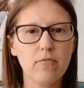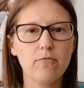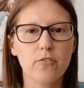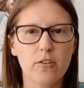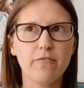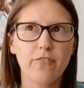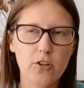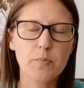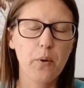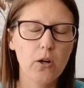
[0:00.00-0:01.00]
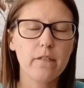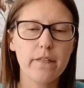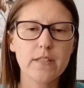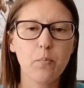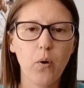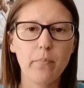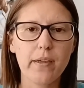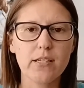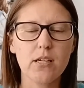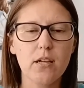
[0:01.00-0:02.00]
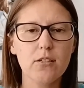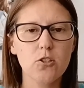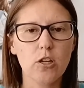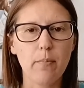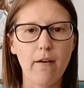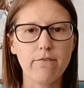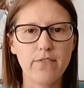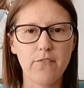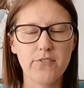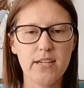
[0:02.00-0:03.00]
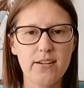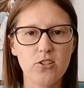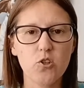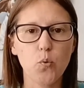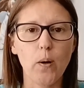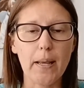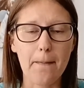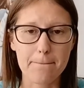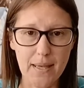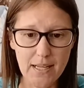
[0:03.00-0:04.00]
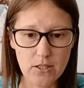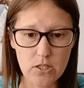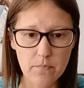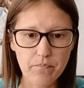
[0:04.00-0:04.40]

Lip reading: for the first part of this appointment took about 15 to 20 minutes.